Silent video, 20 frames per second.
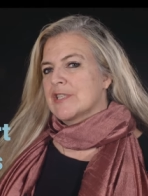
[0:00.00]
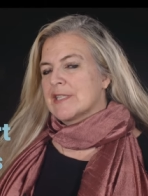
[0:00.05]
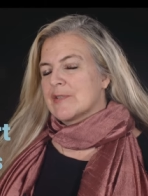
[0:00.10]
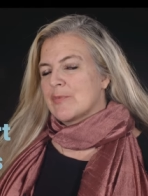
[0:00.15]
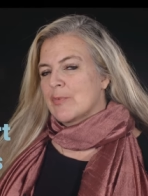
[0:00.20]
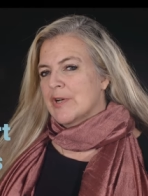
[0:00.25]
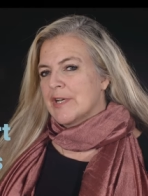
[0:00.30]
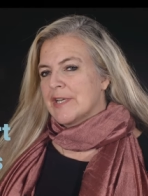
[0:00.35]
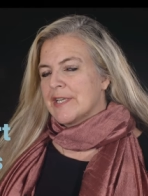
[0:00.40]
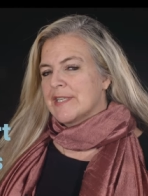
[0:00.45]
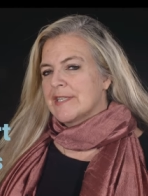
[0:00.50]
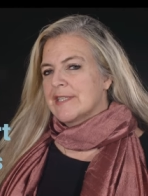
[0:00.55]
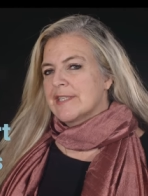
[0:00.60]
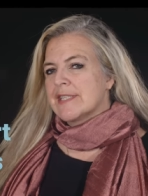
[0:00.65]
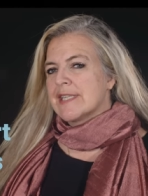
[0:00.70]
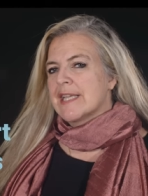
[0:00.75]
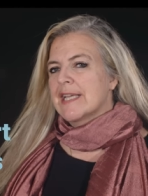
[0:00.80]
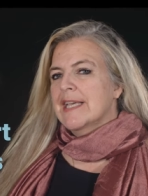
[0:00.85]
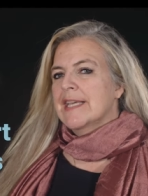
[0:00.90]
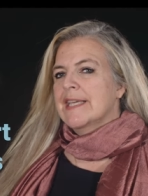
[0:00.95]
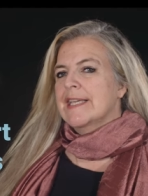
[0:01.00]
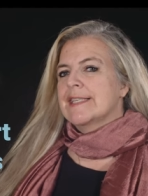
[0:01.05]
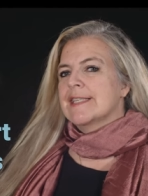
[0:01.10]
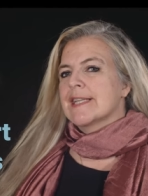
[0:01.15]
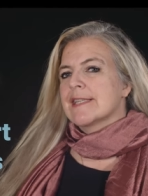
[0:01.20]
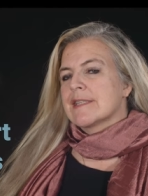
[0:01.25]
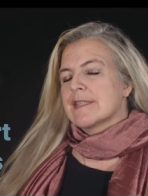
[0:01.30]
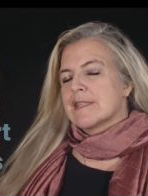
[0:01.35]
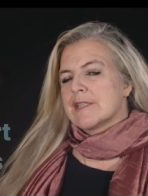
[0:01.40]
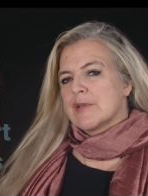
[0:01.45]
his workers, he
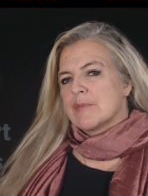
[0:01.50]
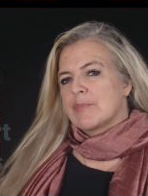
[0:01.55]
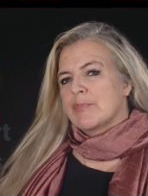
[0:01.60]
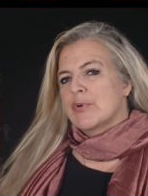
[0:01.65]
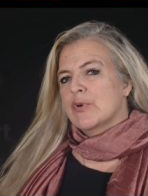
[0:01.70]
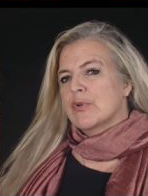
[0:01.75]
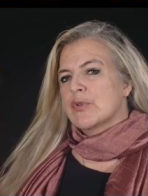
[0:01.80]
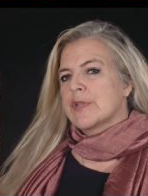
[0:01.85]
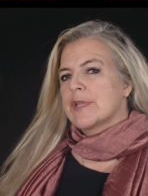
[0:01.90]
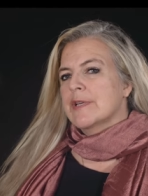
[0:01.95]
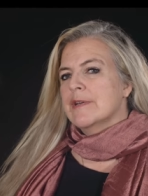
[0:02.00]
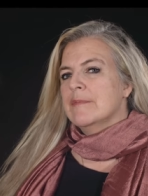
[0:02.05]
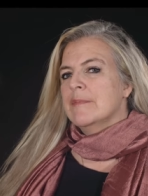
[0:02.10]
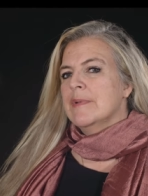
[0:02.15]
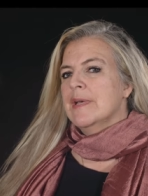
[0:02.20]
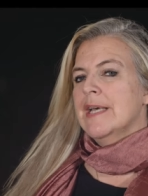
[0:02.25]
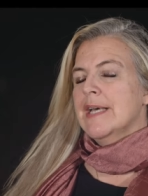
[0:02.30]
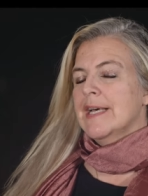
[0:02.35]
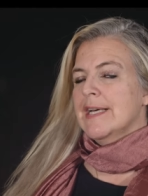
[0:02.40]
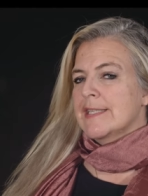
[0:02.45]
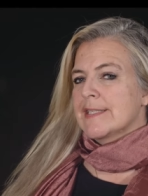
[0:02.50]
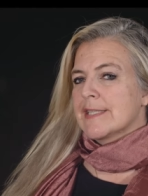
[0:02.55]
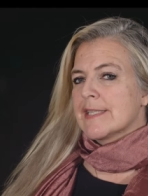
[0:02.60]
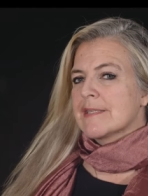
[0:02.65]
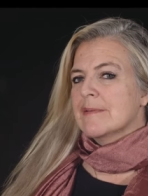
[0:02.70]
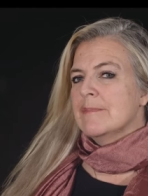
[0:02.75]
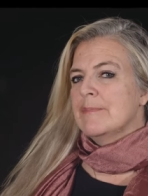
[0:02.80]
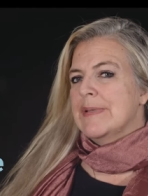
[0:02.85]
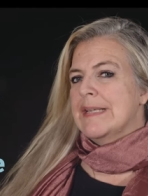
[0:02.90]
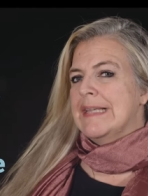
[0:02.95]
doesn't support them and
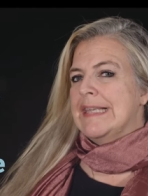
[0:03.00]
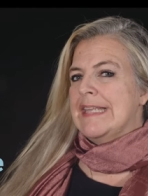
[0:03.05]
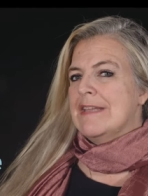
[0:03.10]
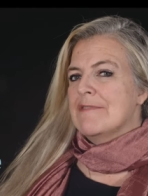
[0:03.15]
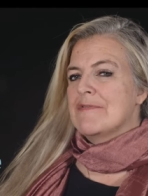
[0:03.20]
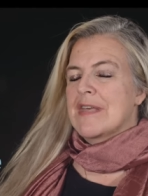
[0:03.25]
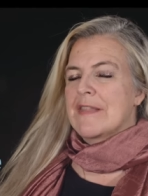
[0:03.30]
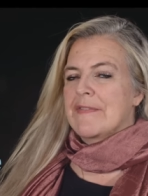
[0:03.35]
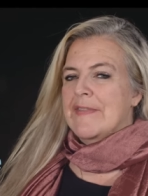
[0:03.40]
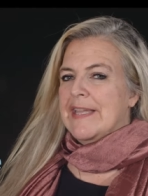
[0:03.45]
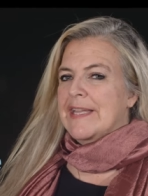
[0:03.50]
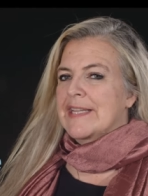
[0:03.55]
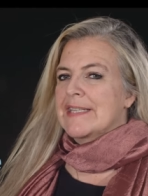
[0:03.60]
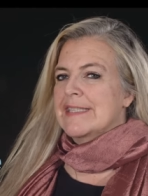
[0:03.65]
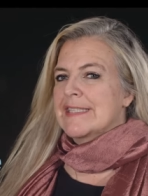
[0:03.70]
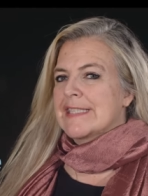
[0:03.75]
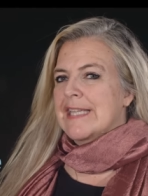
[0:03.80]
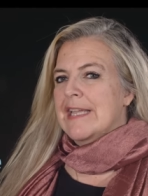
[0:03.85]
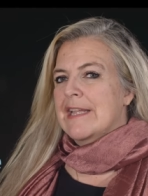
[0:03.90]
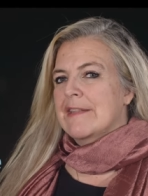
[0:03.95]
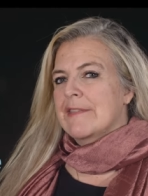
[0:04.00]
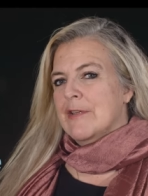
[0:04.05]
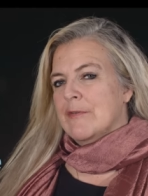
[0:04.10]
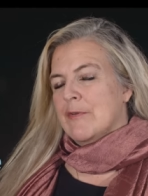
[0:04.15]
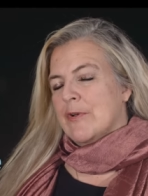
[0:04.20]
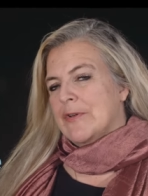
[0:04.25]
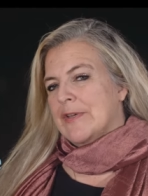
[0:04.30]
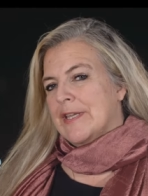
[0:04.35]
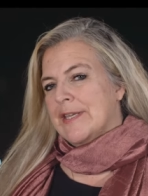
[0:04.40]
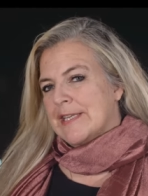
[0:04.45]
doesn't believe that they can take
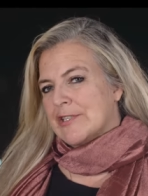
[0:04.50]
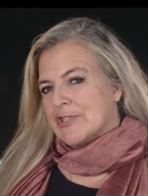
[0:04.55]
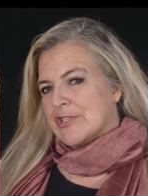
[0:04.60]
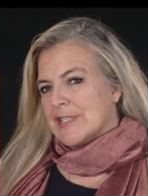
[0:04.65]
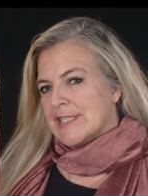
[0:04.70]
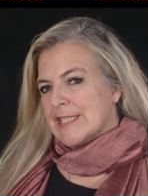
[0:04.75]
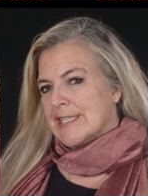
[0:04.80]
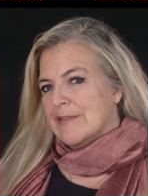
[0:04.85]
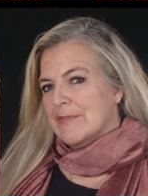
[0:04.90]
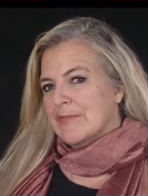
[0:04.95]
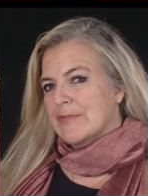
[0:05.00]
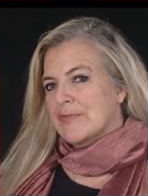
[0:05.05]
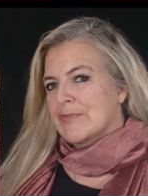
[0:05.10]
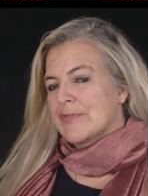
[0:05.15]
their own initiative.